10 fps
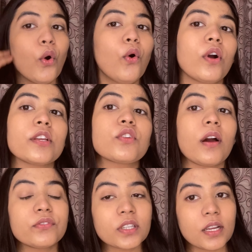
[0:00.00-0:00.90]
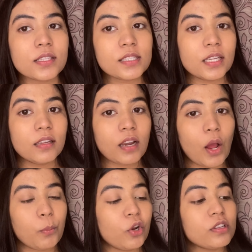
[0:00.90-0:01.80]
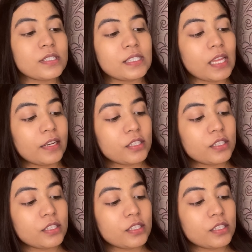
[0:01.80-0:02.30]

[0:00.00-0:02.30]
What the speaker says: Okay, so after concealer, now I'm gonna set